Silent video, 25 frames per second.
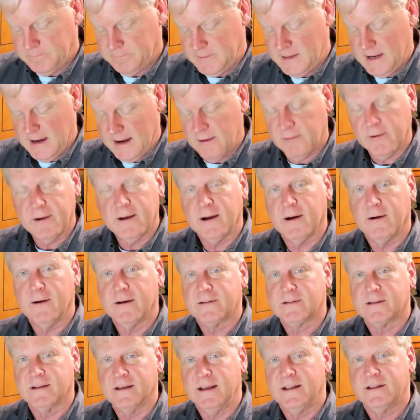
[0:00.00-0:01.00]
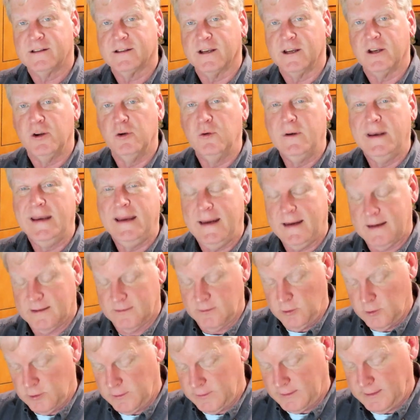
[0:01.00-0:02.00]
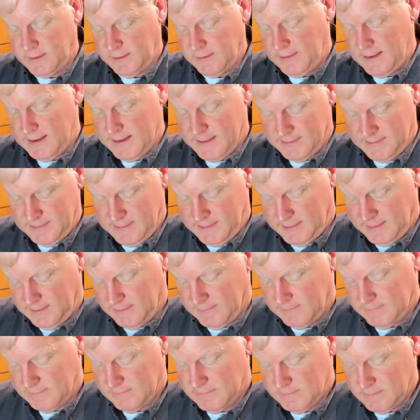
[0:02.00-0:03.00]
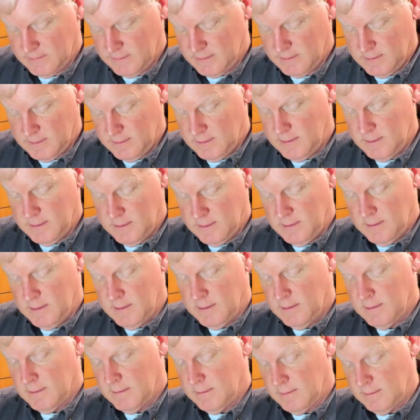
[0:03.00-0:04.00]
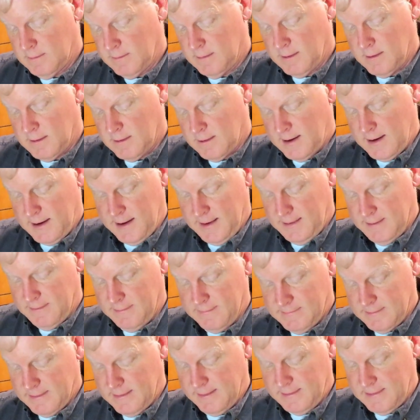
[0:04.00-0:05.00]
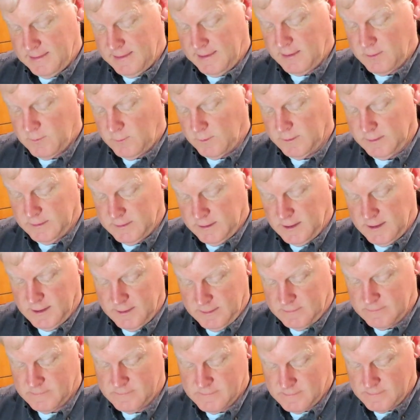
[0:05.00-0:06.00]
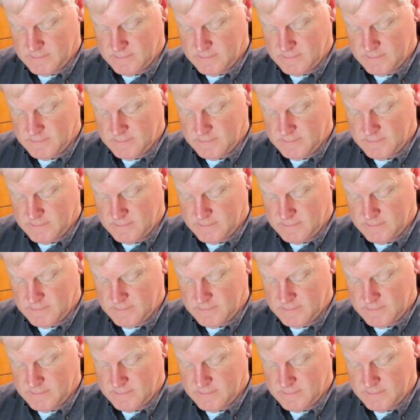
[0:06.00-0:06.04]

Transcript: down here it's a unique North Carolina thing. All right, I think we're done.